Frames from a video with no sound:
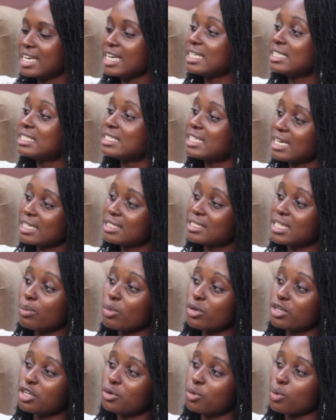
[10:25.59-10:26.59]
It takes
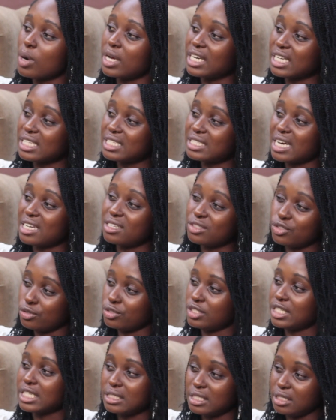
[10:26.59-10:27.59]
somebody who understands your
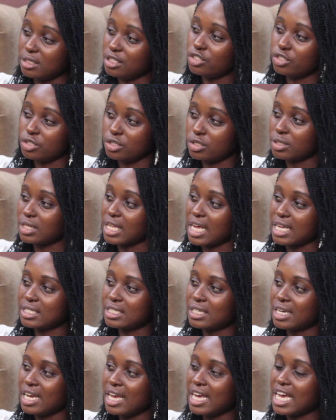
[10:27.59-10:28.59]
destiny to do
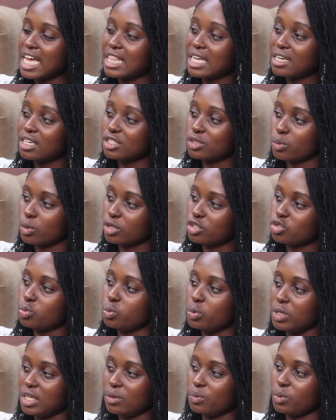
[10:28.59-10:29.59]
that. And that is what
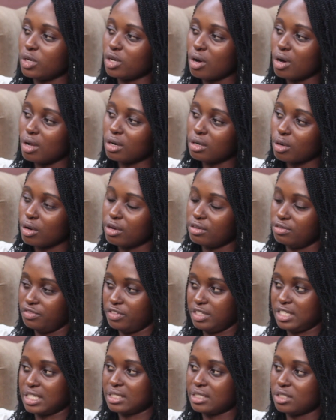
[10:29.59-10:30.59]
we call
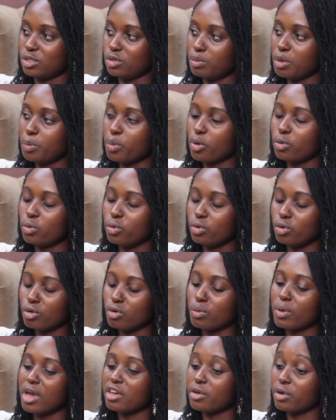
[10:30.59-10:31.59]
confidence. People who
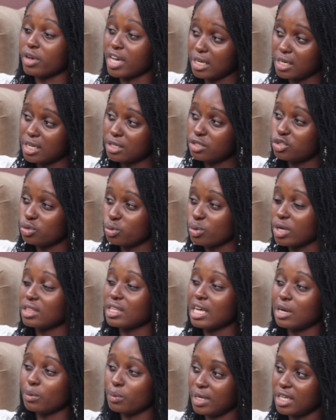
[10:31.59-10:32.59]
know where you're headed to and
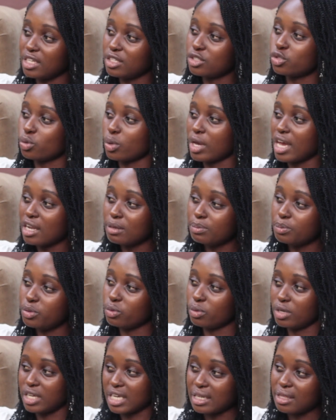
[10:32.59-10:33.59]
they're willing to help
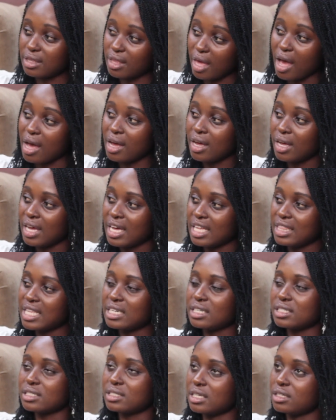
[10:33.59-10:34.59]
you get there.
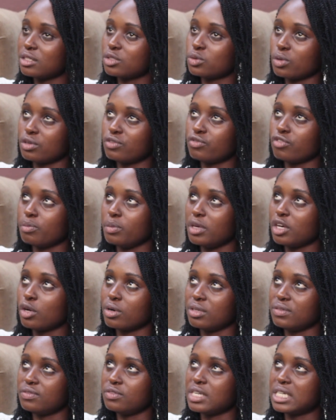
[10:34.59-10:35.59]
That is what for me
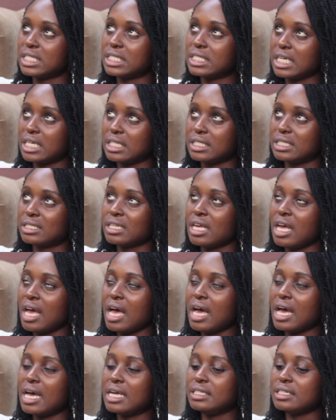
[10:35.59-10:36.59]
confident is.
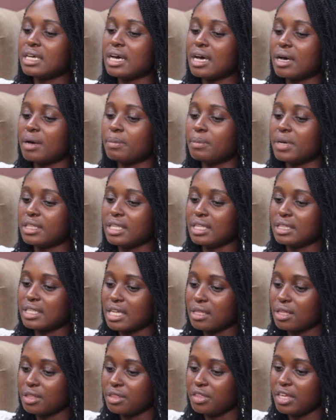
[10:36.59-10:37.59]
And I think the
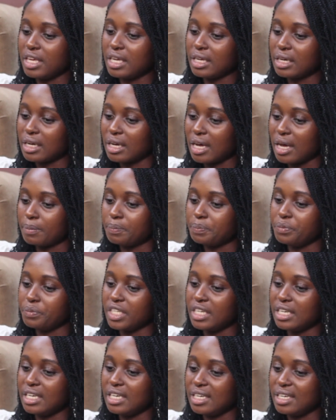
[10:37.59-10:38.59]
other thing
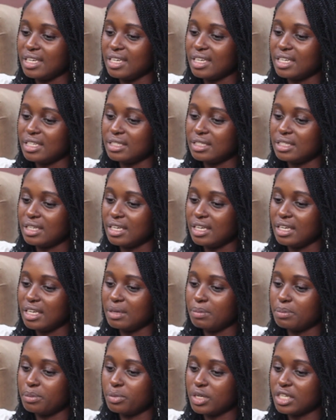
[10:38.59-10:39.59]

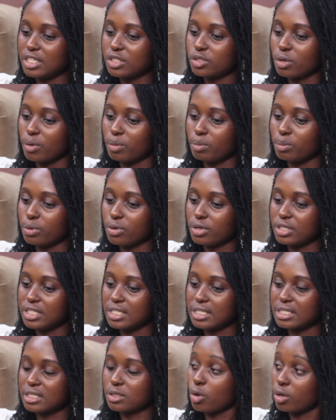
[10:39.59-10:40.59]
he brings on board
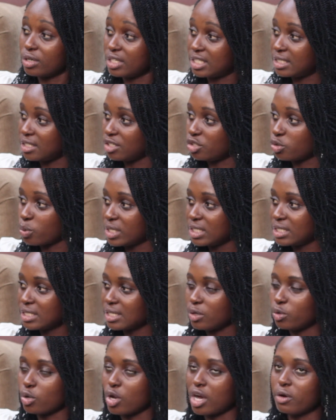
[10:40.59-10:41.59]
is constituent.
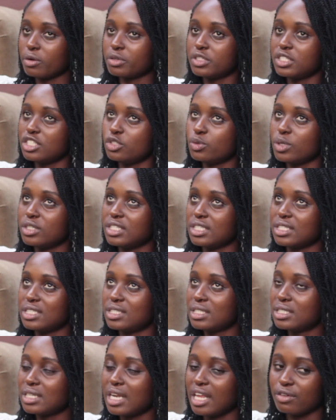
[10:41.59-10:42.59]
A constituent is
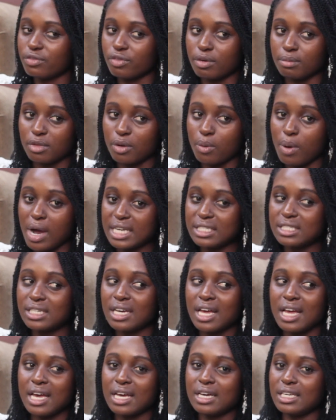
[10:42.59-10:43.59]
just like from the word,
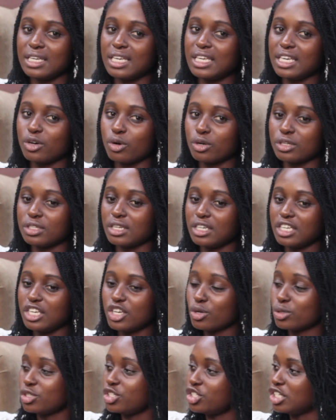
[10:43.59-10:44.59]
he
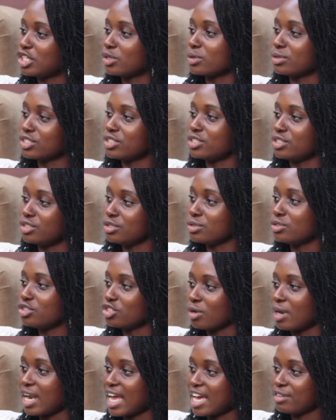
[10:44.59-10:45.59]
or she constitutes
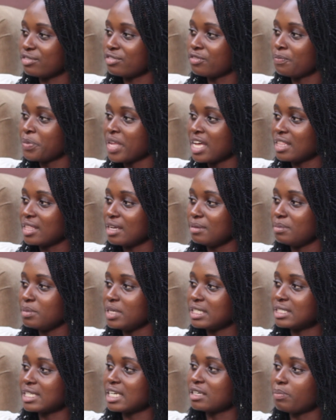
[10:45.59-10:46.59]
your life. That
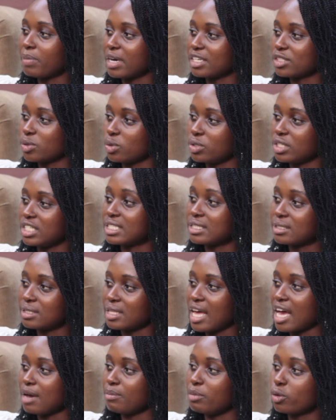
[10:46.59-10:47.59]
means that person is
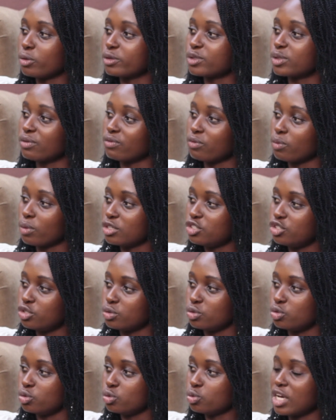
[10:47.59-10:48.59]
there because of what
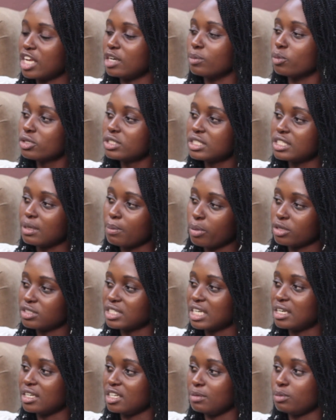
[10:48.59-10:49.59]
you do, and most
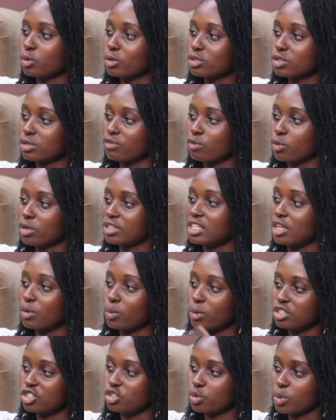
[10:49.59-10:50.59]
importantly, because of what they
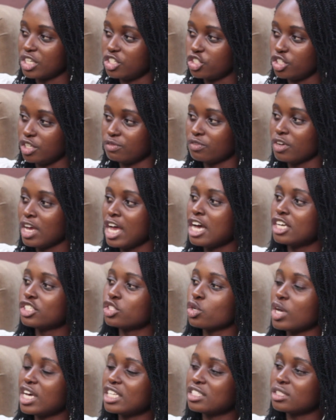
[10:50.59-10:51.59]
want to achieve.
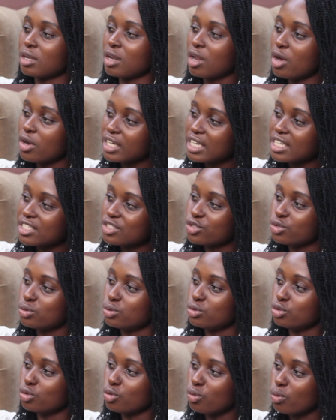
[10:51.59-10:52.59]
So as long as you
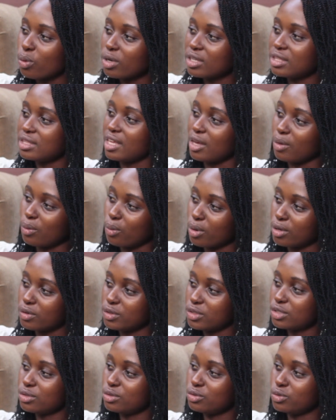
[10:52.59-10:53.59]
do what they
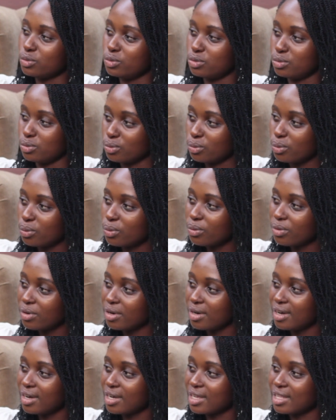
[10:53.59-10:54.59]
want to do,
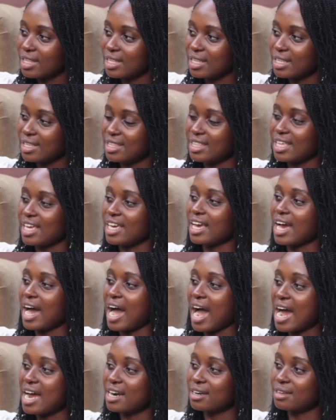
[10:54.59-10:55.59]
they
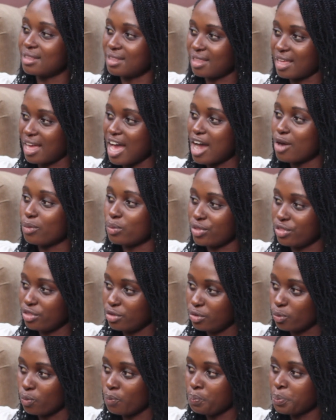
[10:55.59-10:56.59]
are there
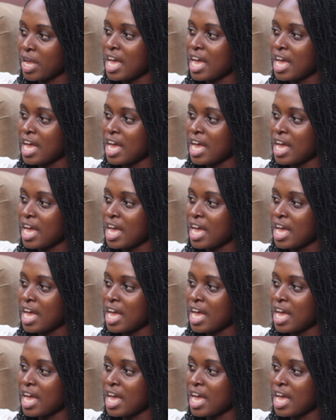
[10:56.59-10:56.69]
with you.